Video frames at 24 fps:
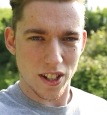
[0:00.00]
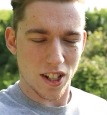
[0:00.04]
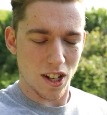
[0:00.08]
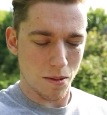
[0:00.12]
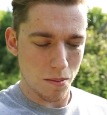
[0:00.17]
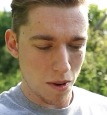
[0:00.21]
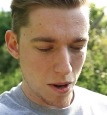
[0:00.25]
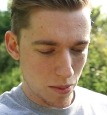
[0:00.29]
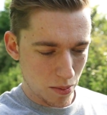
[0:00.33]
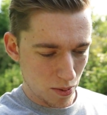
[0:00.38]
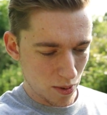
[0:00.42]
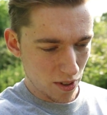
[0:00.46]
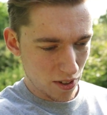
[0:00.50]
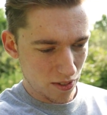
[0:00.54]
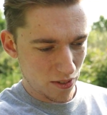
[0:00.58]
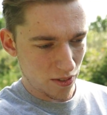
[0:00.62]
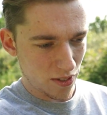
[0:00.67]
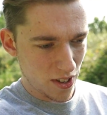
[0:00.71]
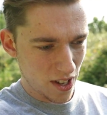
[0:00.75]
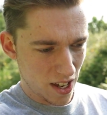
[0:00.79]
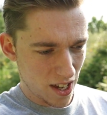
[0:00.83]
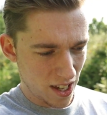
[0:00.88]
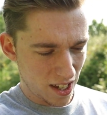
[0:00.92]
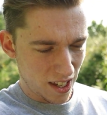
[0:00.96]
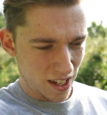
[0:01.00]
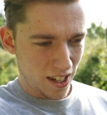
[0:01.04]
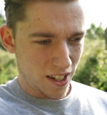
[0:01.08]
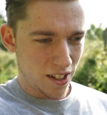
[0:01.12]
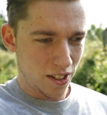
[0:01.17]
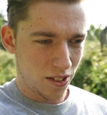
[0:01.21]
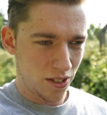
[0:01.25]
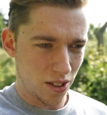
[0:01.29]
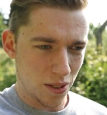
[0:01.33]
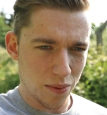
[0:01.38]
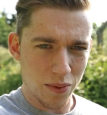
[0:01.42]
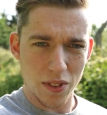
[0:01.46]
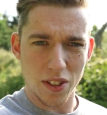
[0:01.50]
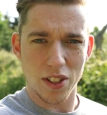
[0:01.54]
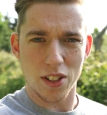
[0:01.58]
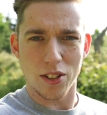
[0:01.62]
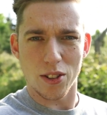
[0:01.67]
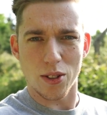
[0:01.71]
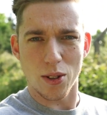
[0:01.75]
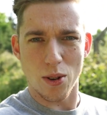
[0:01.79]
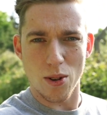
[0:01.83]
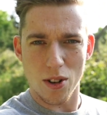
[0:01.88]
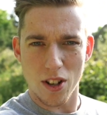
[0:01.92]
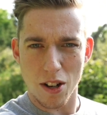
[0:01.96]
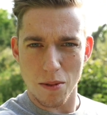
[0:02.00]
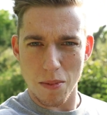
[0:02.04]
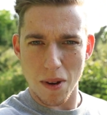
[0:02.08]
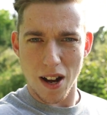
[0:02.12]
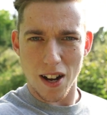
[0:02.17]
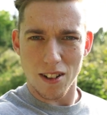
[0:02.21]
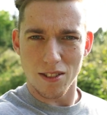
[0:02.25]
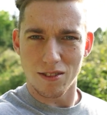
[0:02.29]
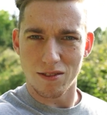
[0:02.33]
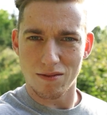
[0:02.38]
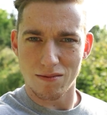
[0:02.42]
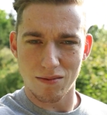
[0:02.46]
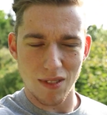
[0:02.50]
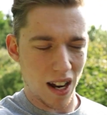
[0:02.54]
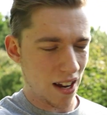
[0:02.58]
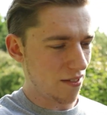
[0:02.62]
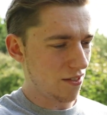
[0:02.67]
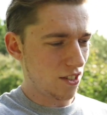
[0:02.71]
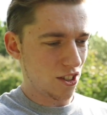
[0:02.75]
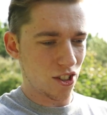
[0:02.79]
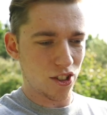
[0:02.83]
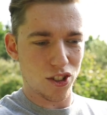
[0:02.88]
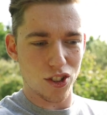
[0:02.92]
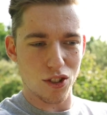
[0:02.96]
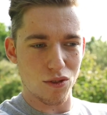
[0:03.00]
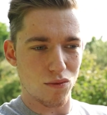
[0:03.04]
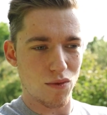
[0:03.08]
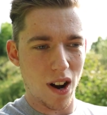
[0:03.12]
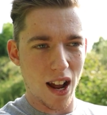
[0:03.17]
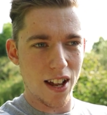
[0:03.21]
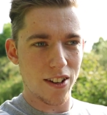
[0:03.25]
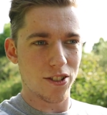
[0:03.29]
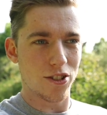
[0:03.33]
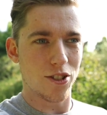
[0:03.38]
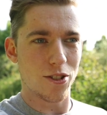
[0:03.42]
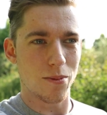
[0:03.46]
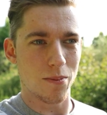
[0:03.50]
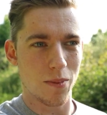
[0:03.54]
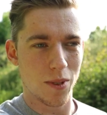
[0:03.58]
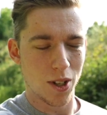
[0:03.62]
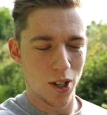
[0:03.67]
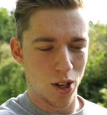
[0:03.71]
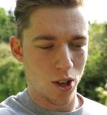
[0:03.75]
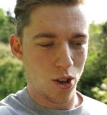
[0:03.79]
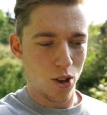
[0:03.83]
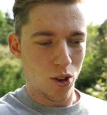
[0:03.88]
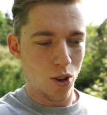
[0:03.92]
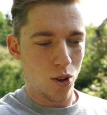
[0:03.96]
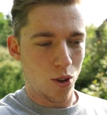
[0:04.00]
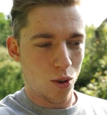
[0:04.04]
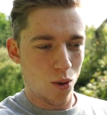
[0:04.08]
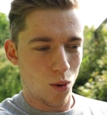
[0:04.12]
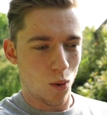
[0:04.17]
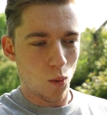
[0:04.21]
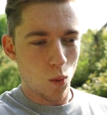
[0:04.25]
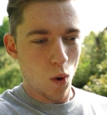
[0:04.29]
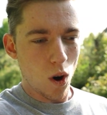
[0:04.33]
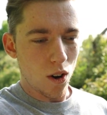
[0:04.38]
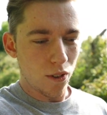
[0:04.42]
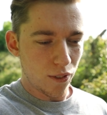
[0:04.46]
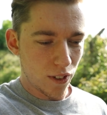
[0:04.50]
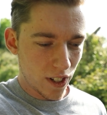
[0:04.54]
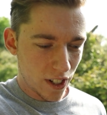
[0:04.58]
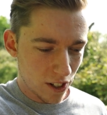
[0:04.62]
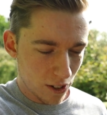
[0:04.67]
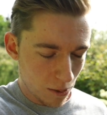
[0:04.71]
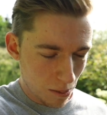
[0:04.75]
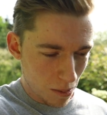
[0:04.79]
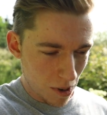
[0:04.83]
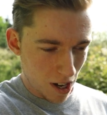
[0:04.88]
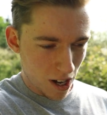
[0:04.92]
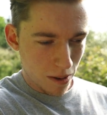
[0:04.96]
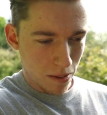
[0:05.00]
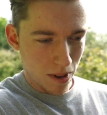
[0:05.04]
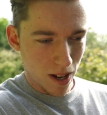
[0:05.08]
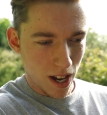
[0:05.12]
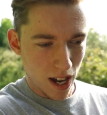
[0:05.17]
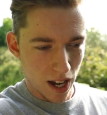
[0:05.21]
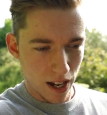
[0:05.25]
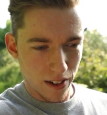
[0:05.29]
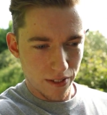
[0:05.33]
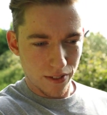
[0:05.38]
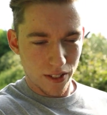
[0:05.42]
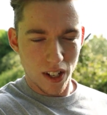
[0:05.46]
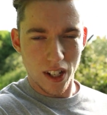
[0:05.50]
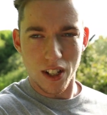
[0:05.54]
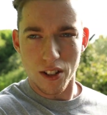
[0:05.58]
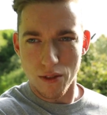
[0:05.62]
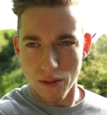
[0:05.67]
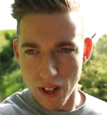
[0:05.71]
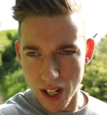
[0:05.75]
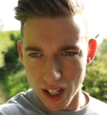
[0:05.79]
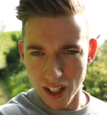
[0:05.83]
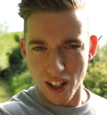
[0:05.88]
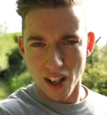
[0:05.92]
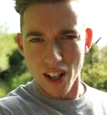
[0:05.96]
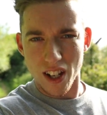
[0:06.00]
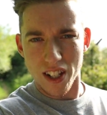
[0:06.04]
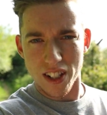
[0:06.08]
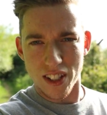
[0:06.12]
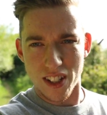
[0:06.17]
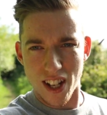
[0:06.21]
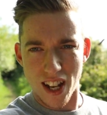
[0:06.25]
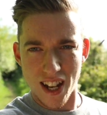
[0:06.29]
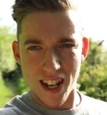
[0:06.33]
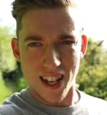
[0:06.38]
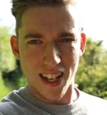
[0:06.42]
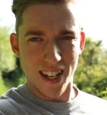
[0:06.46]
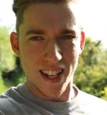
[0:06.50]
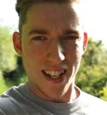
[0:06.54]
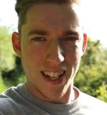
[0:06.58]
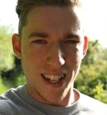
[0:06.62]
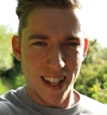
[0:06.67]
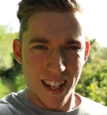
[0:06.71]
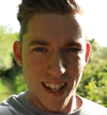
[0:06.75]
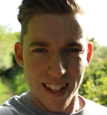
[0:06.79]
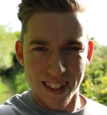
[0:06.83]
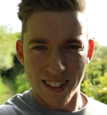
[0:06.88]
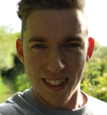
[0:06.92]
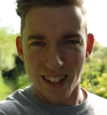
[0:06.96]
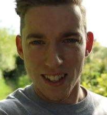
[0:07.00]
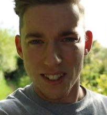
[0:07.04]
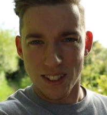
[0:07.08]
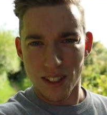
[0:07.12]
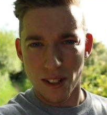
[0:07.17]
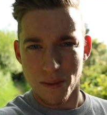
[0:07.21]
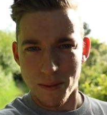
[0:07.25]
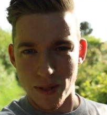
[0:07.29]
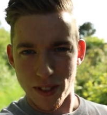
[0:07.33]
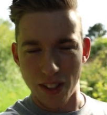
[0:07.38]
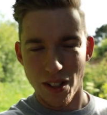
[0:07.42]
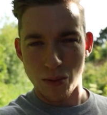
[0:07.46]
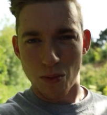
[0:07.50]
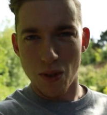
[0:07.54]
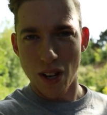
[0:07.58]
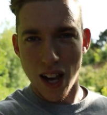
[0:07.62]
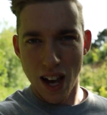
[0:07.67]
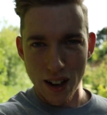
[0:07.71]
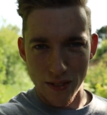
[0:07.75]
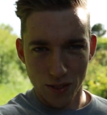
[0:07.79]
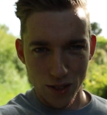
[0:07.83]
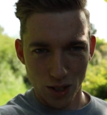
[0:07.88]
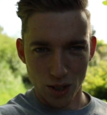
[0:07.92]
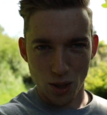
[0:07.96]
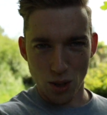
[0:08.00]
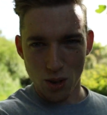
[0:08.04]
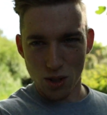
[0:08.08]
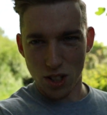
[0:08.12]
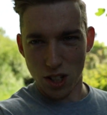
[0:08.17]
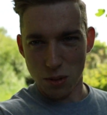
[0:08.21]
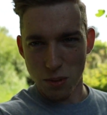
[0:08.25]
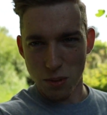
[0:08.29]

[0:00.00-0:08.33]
to come up with something to talk about rather than just a random waffling on my behalf, and I realised there's something that we haven't talked